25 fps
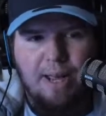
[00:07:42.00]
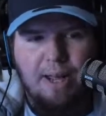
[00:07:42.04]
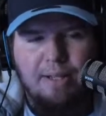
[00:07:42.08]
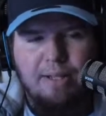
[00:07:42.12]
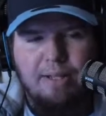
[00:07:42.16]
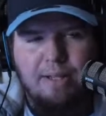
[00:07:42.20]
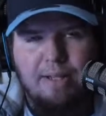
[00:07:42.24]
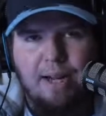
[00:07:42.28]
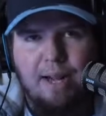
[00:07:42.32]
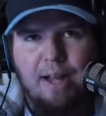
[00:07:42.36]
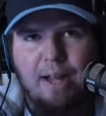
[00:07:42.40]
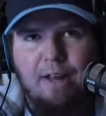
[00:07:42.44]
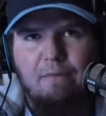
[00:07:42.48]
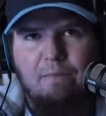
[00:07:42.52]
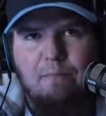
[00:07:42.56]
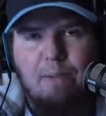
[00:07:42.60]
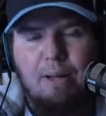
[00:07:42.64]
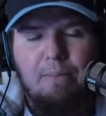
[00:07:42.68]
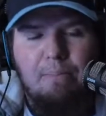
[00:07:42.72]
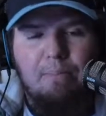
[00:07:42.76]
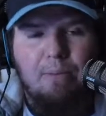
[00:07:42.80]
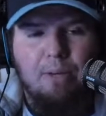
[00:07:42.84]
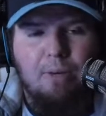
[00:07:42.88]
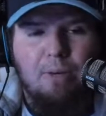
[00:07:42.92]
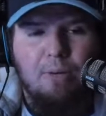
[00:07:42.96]
end is going to have
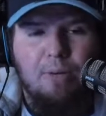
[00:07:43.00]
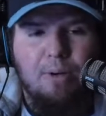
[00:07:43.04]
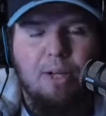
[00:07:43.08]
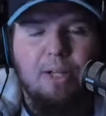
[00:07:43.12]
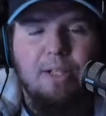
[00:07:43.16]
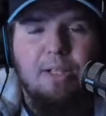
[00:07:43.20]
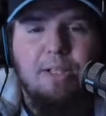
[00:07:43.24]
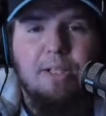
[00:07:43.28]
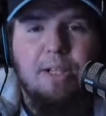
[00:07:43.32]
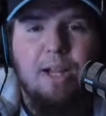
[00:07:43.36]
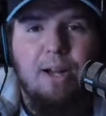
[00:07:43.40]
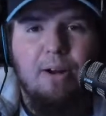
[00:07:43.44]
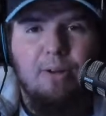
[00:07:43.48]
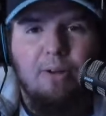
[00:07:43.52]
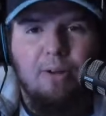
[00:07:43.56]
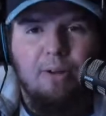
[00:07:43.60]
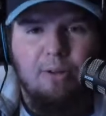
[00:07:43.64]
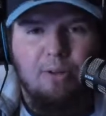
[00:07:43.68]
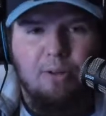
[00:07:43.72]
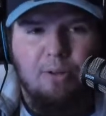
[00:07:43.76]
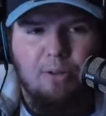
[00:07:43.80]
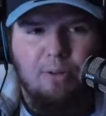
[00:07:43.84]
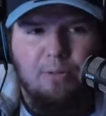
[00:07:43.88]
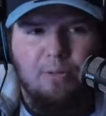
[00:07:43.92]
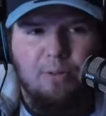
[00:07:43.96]
people going
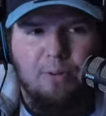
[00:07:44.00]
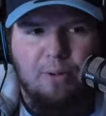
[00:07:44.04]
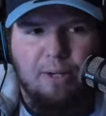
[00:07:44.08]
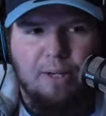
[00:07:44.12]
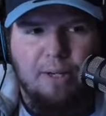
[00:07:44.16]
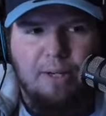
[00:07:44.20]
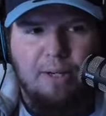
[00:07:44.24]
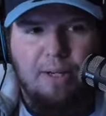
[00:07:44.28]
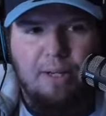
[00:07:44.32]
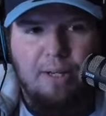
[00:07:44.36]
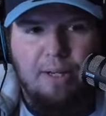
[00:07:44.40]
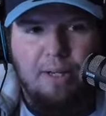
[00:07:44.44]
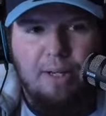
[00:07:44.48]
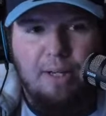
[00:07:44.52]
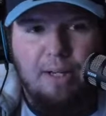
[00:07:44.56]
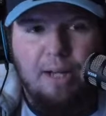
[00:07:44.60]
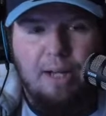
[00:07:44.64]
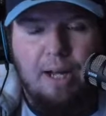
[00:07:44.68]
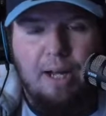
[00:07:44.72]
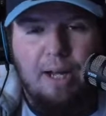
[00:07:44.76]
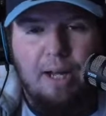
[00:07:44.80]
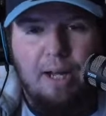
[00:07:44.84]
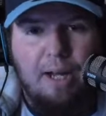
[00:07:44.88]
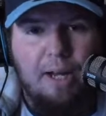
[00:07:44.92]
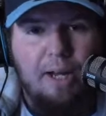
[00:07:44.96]
hysterical over it.
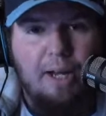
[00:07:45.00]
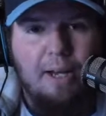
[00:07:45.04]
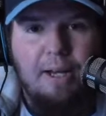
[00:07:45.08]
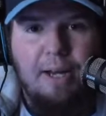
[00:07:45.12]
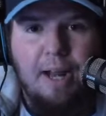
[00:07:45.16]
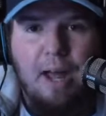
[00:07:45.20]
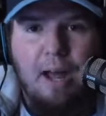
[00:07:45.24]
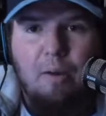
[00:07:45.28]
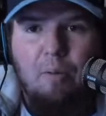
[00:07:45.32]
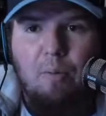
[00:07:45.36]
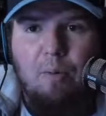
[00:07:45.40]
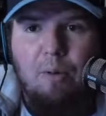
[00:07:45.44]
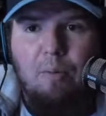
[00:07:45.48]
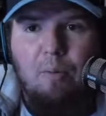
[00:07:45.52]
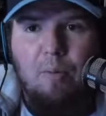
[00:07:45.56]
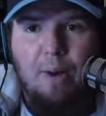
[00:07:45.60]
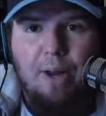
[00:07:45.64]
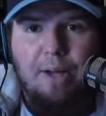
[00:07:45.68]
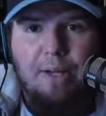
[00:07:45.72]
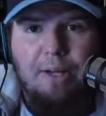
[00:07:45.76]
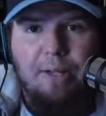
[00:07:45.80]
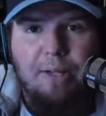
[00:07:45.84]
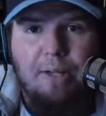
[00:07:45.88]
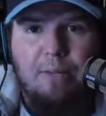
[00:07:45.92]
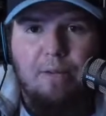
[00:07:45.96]
And now we
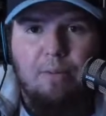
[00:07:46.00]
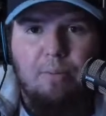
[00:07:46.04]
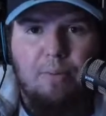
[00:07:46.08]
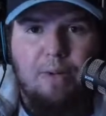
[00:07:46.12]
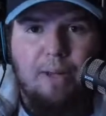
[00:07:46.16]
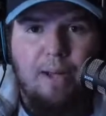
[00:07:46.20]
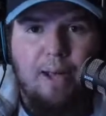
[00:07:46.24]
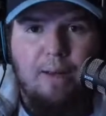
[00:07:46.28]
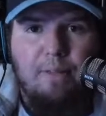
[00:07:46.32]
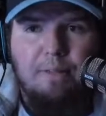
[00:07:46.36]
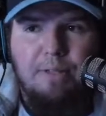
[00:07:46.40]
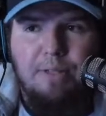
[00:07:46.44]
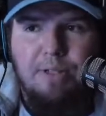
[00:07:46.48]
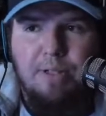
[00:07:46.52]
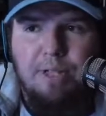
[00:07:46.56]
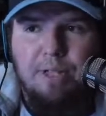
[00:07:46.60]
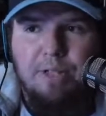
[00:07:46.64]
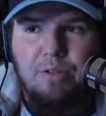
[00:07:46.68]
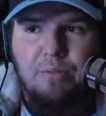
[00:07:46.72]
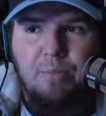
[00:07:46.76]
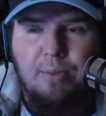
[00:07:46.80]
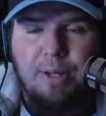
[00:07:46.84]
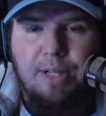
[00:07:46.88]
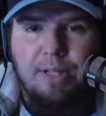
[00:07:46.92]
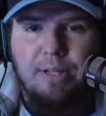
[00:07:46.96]
wait. We have
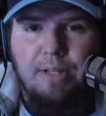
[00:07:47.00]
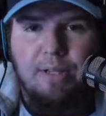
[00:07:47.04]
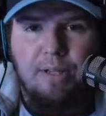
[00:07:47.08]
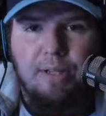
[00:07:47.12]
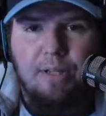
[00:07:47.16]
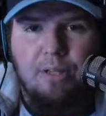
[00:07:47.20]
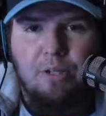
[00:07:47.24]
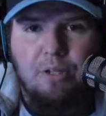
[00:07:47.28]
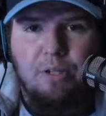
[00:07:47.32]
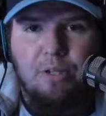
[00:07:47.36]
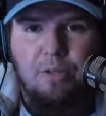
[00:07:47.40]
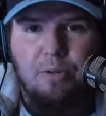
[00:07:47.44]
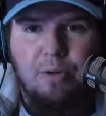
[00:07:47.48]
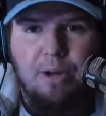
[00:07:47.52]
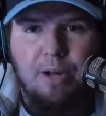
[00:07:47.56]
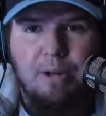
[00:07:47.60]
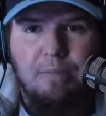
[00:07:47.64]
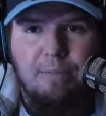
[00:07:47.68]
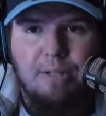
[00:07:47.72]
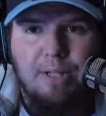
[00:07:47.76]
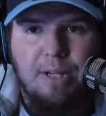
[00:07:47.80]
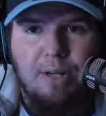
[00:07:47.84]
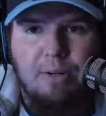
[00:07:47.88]
6 weeks till this show comes